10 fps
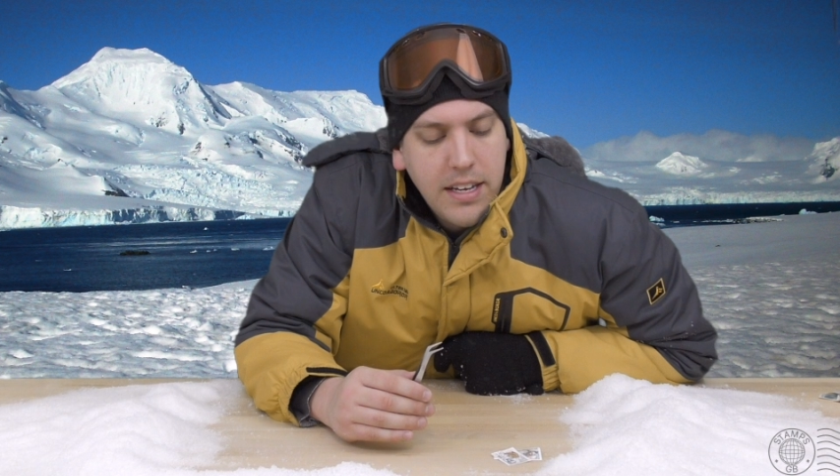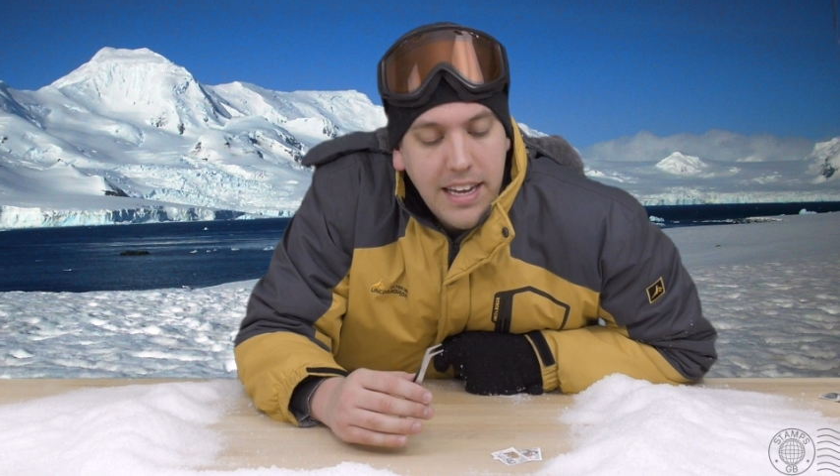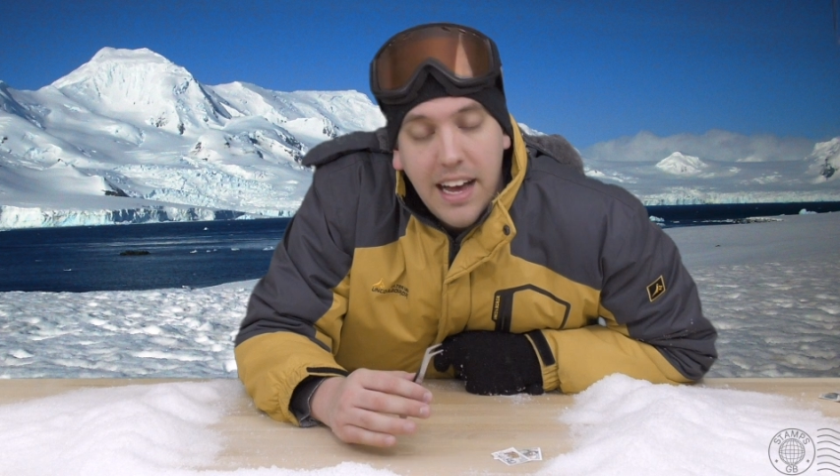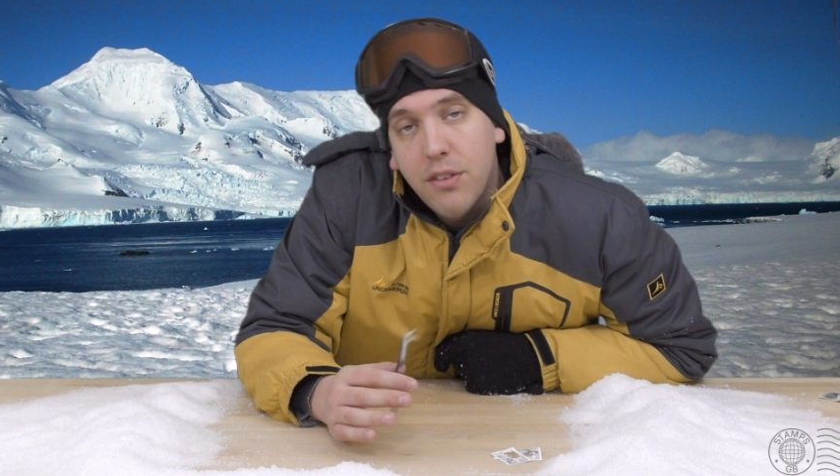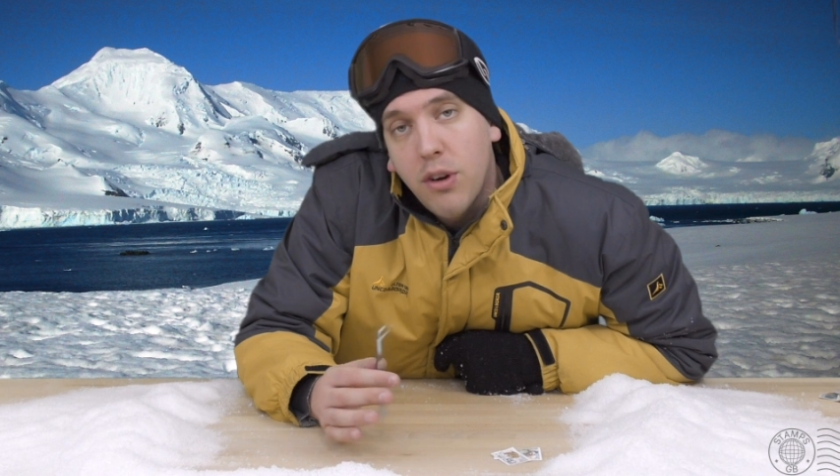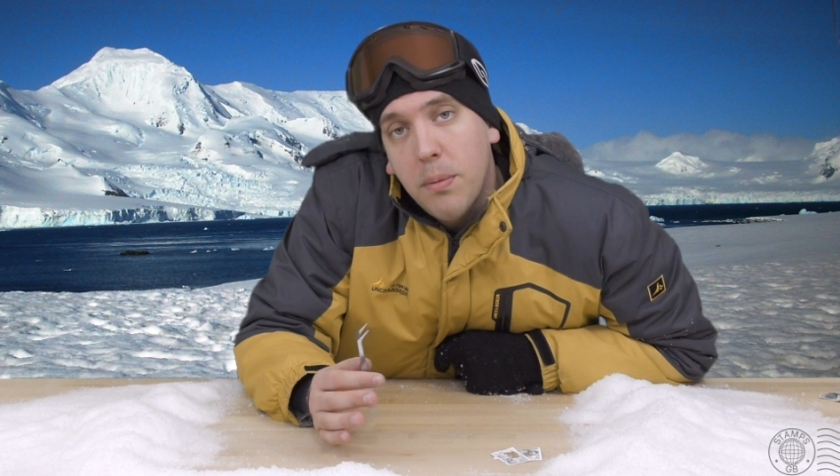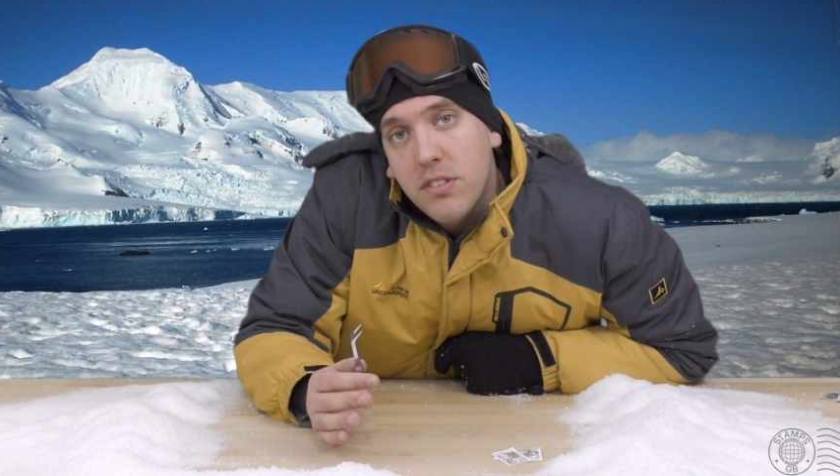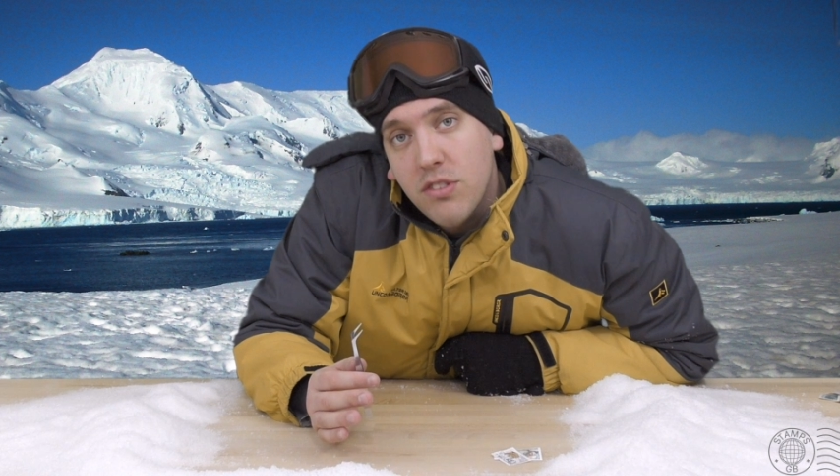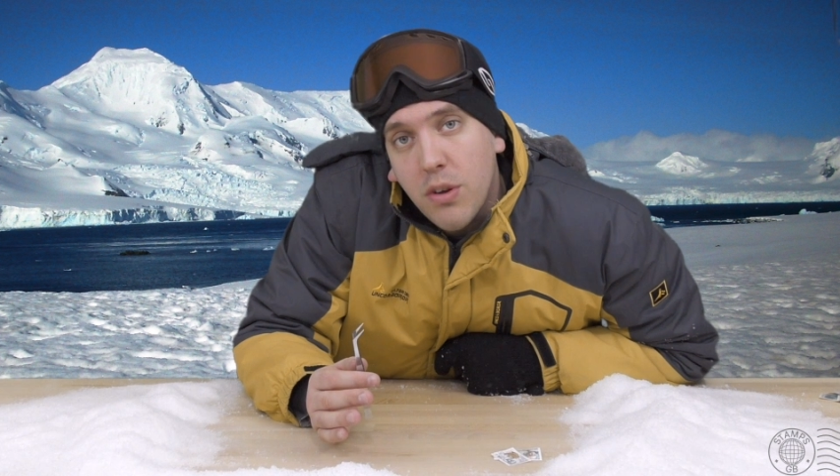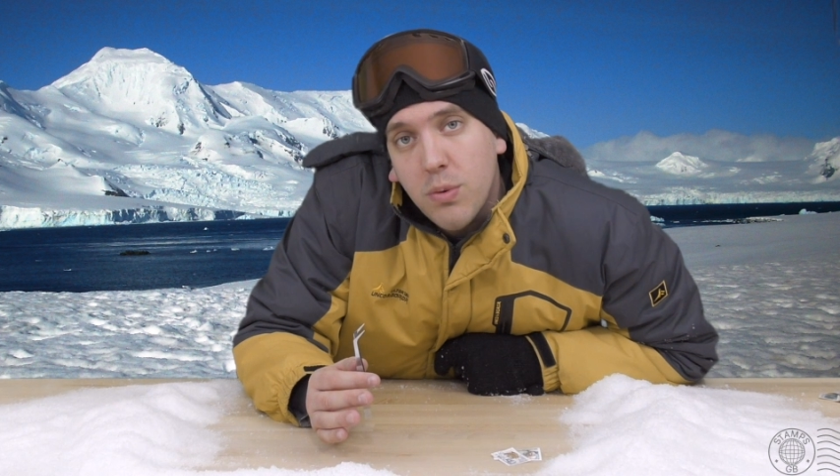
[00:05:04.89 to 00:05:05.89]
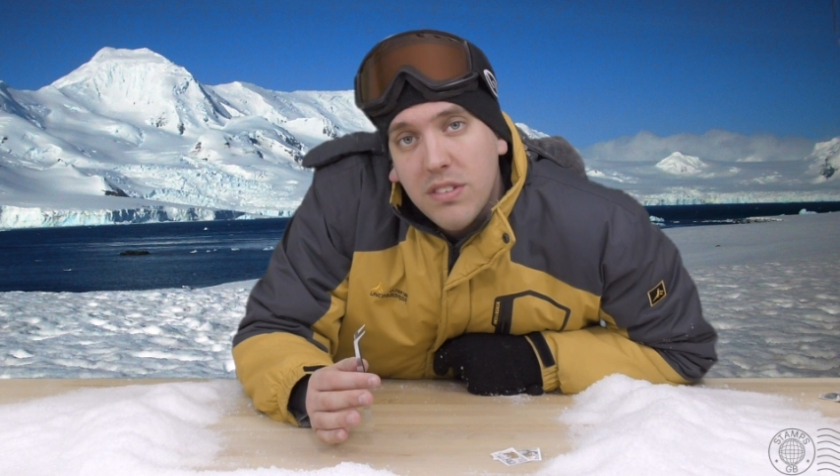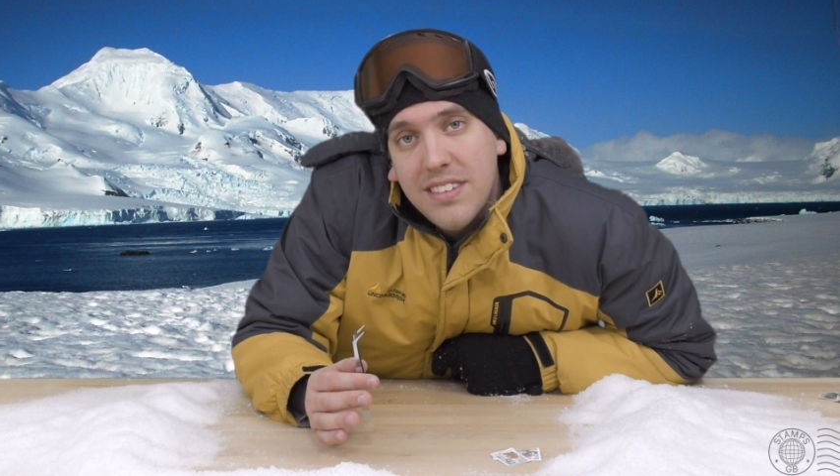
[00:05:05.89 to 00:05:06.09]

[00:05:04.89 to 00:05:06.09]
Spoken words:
Now, Robert Scott was